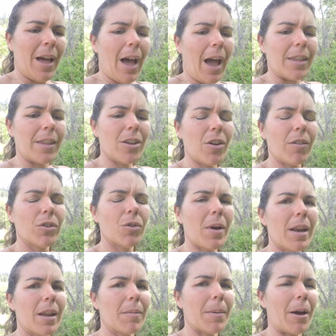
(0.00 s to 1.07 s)
I think you have to
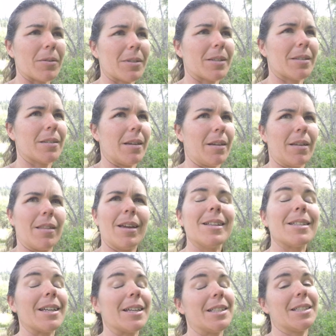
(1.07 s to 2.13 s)
wait about, I think
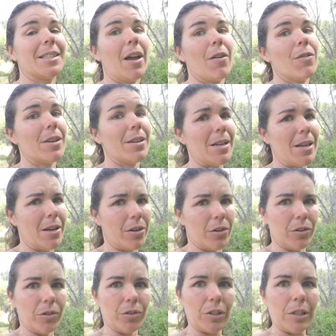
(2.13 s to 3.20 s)
it's like seven
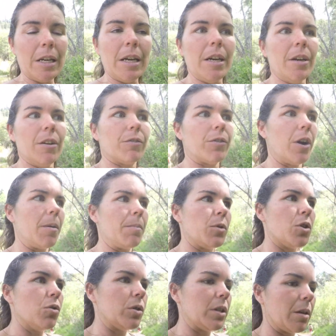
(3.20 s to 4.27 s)
years from
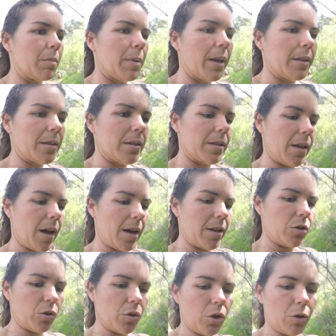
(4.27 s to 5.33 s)
using
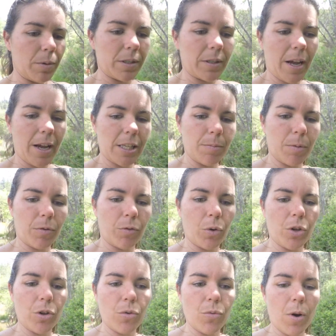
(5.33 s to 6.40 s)
pesticides or herbicides before
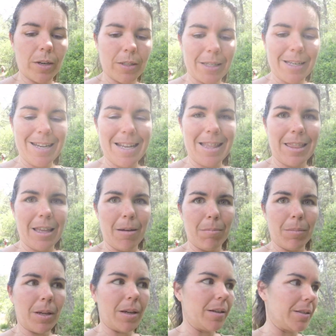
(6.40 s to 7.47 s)
you want to eat them
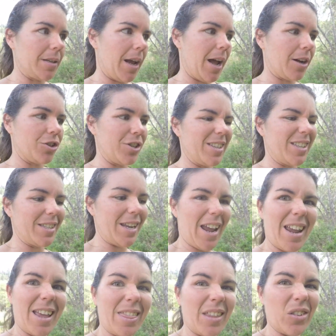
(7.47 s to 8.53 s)
because they actually
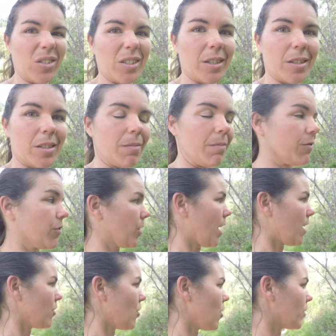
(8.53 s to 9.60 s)
stay in their system for
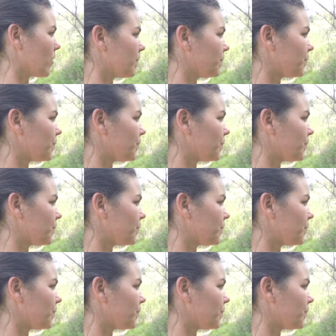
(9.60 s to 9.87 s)
that long.